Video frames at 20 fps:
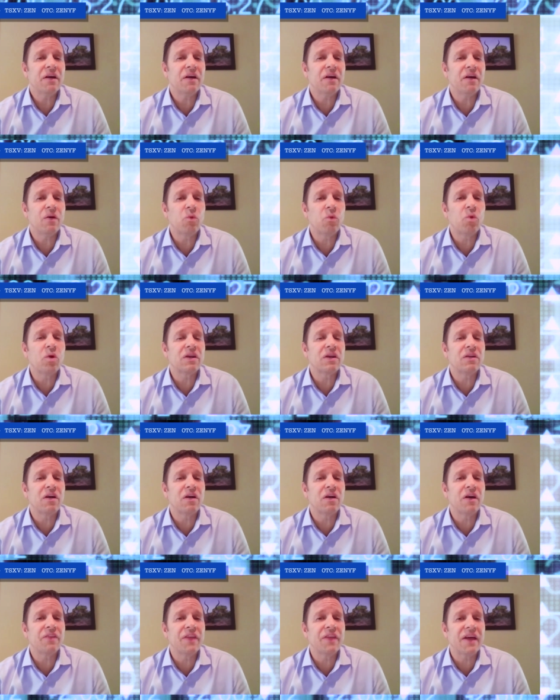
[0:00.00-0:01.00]
uh, working
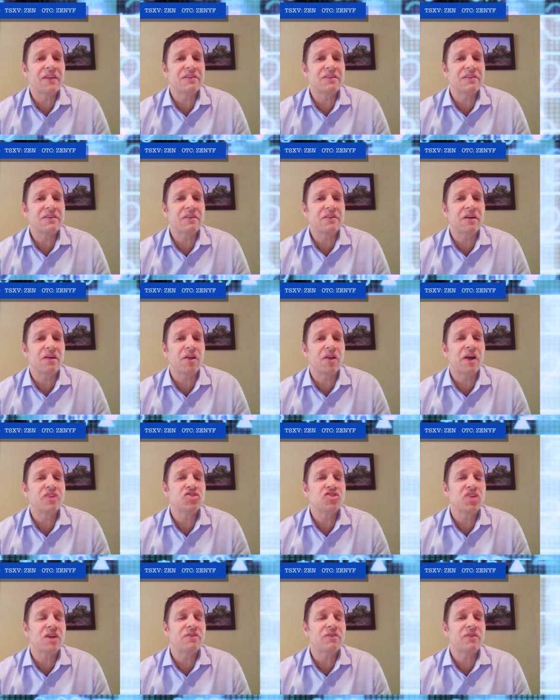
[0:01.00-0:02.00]
on that uh,
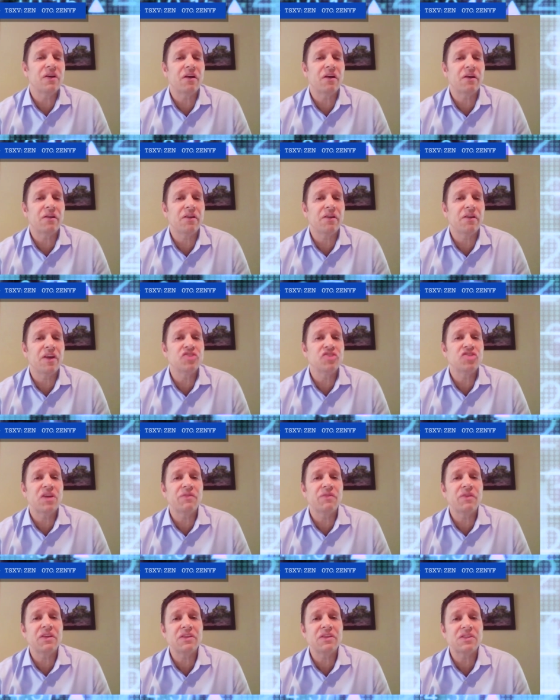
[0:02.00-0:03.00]
longe uh,
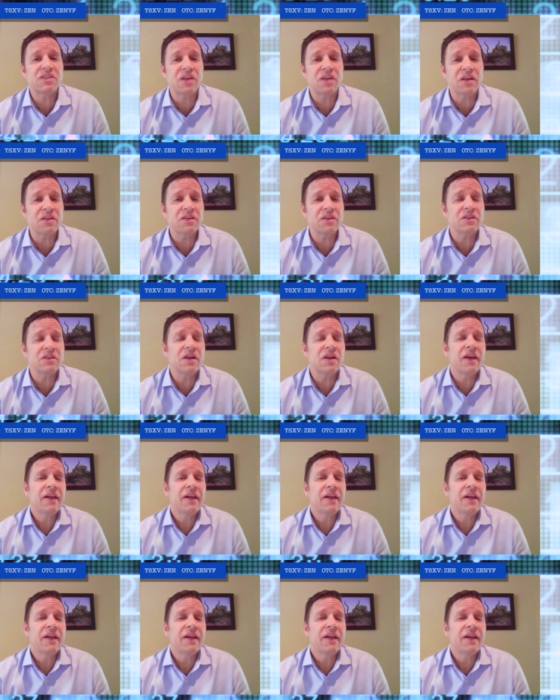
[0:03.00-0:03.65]
longevity study.